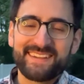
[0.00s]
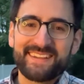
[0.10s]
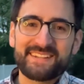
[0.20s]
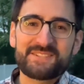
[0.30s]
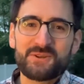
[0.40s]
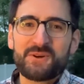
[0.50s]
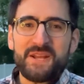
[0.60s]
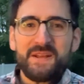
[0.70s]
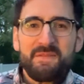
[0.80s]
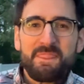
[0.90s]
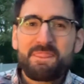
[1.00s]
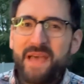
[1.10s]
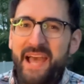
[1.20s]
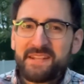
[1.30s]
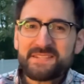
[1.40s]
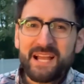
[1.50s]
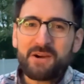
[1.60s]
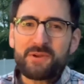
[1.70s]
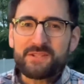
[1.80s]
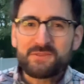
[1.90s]
And so that is
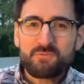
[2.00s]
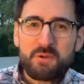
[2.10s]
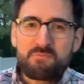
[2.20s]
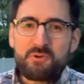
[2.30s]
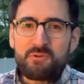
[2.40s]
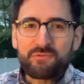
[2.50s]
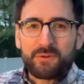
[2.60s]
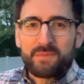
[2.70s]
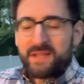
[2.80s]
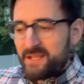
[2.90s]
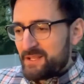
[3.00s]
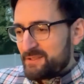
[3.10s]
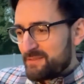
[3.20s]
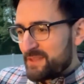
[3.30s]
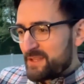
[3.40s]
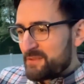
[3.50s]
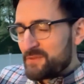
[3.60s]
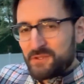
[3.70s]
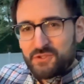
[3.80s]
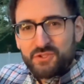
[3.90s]
how we move from
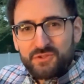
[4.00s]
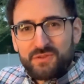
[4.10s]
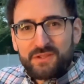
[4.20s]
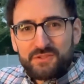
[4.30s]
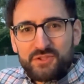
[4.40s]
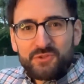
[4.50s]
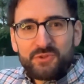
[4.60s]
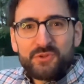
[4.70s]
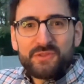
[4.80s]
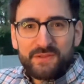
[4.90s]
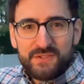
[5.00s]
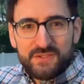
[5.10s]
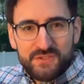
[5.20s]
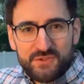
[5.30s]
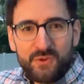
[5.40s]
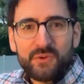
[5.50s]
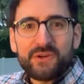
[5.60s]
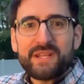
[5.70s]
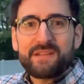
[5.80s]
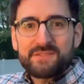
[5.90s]
the truth and the
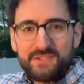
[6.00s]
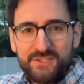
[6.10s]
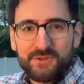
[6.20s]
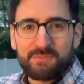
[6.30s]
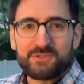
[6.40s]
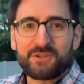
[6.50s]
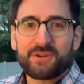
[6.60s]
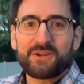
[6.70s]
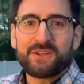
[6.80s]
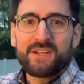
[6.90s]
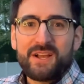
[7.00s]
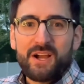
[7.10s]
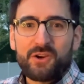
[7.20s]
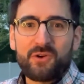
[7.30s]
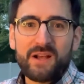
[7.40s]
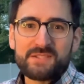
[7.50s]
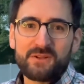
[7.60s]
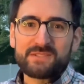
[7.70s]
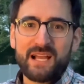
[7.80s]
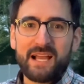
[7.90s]
story of scripture across
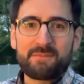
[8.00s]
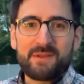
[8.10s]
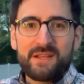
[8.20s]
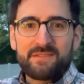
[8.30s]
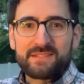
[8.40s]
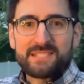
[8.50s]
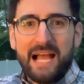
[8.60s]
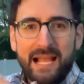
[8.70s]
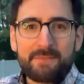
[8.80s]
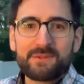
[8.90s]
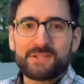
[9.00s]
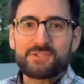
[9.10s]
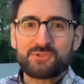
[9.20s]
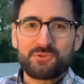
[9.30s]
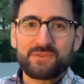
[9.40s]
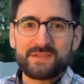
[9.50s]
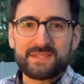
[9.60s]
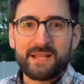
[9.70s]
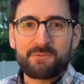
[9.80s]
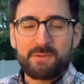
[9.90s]
all time, the timeless truth
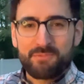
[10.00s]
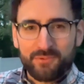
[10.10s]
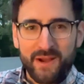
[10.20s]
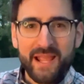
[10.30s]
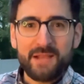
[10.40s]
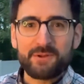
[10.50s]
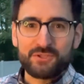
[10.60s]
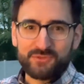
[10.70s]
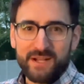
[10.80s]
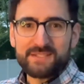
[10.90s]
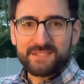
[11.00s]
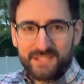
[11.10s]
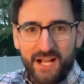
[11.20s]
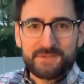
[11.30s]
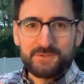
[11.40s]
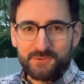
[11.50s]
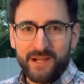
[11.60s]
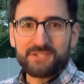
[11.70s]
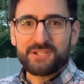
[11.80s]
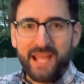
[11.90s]
is that we pray, we trust in God's
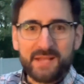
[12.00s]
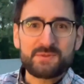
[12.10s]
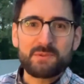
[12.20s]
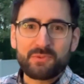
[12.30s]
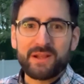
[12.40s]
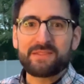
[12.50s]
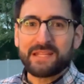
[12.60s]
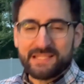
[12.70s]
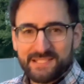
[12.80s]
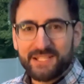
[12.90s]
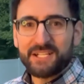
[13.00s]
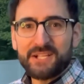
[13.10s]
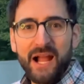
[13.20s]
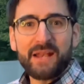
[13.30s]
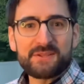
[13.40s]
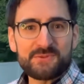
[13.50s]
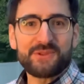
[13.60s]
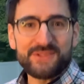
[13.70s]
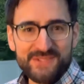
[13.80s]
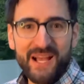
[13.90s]
direction as we pray that he's going to guide us
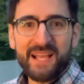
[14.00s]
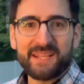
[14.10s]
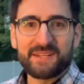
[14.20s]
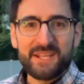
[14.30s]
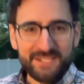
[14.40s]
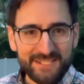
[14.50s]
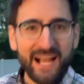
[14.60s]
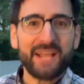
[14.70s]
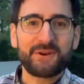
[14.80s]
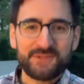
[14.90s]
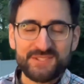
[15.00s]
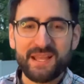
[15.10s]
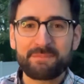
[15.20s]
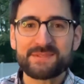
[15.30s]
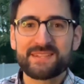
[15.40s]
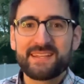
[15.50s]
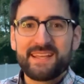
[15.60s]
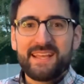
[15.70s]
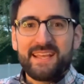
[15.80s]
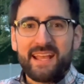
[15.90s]
with his eye and guide our steps.
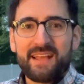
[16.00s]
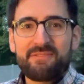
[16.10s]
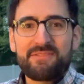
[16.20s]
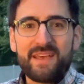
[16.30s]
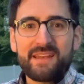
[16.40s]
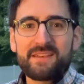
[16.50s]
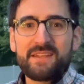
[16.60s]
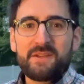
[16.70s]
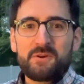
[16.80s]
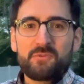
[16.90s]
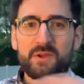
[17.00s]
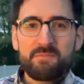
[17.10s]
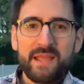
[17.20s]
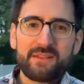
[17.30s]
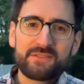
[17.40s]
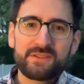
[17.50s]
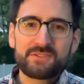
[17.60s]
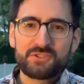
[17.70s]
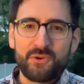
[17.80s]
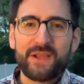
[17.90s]
And then we make the
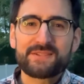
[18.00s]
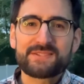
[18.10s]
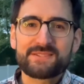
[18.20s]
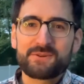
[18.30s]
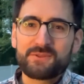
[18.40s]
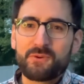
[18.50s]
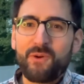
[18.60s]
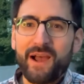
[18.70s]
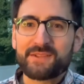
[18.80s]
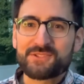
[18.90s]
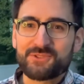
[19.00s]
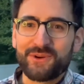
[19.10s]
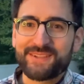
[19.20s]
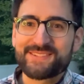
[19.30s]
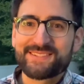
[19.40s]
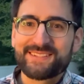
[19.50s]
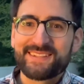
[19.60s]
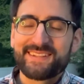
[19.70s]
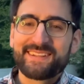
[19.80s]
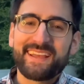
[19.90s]
choice, the wise choice,
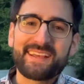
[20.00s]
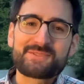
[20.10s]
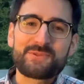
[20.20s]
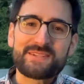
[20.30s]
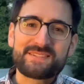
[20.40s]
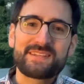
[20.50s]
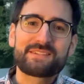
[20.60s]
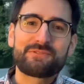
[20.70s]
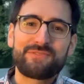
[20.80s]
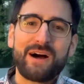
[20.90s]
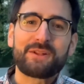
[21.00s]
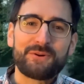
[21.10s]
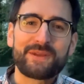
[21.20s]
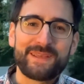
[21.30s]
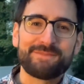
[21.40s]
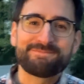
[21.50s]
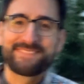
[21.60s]
as we seek to follow him.